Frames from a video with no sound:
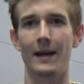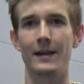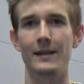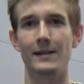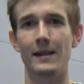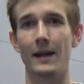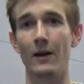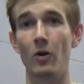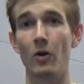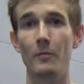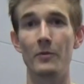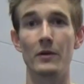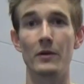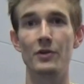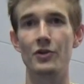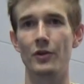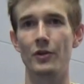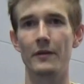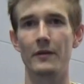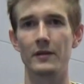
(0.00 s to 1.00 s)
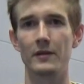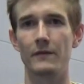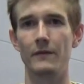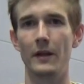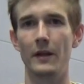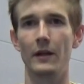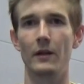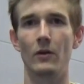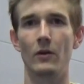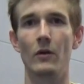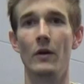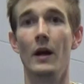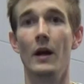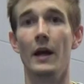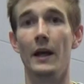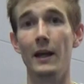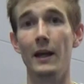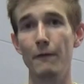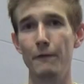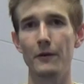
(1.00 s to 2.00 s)
I hope you enjoyed this video.
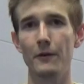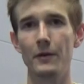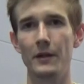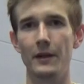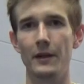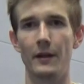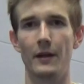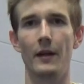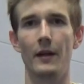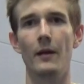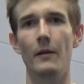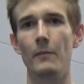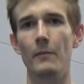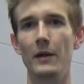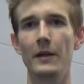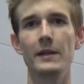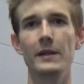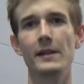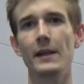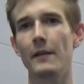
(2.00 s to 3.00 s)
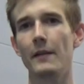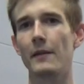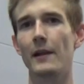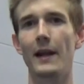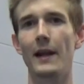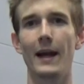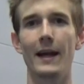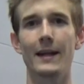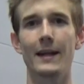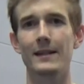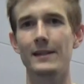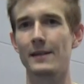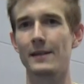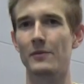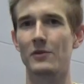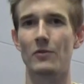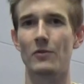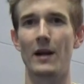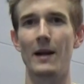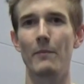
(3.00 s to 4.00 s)
If you did, please hit the like and
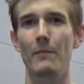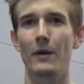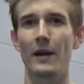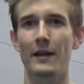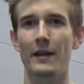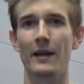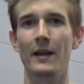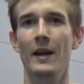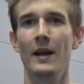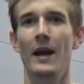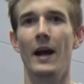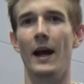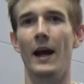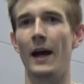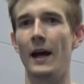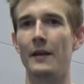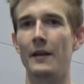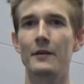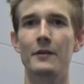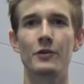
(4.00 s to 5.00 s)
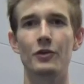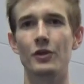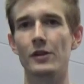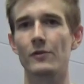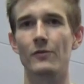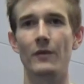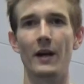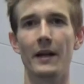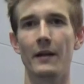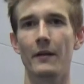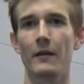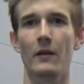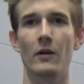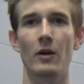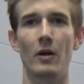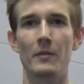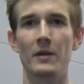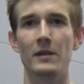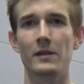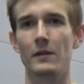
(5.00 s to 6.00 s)
subscribe button, and just write in the
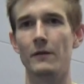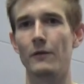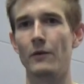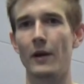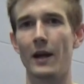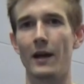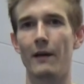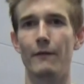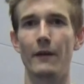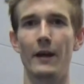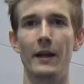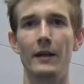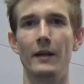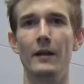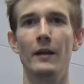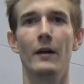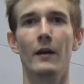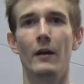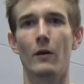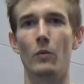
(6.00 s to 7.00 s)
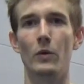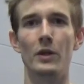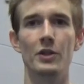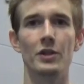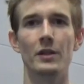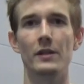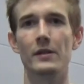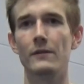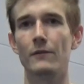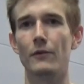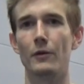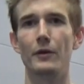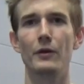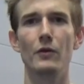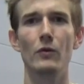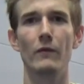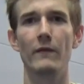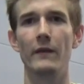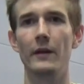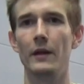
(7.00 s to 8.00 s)
comments if you have any wishes for
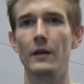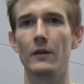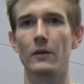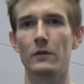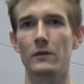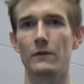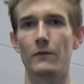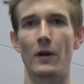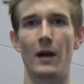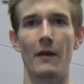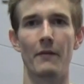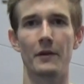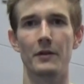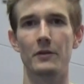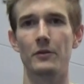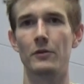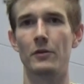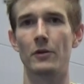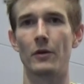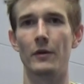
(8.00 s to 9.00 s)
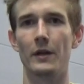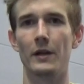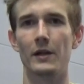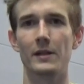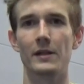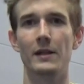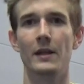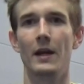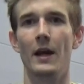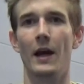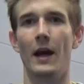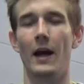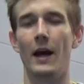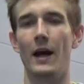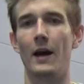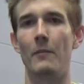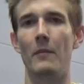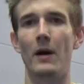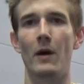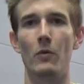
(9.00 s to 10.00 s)
new videos, for other tutorials.
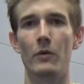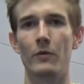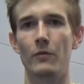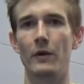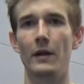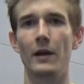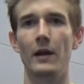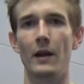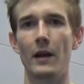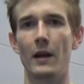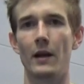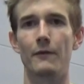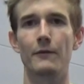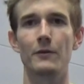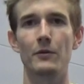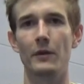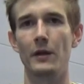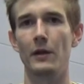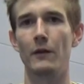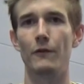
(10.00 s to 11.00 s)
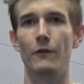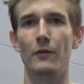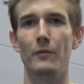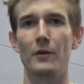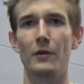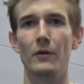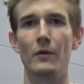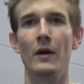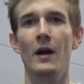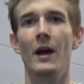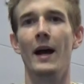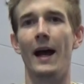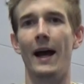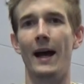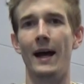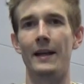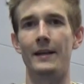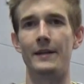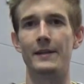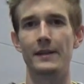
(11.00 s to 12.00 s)
I would really love to hear from you,
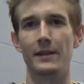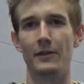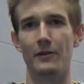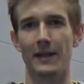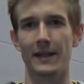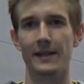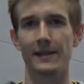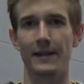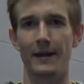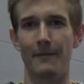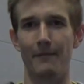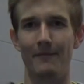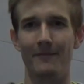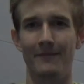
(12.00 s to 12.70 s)
and see you next time.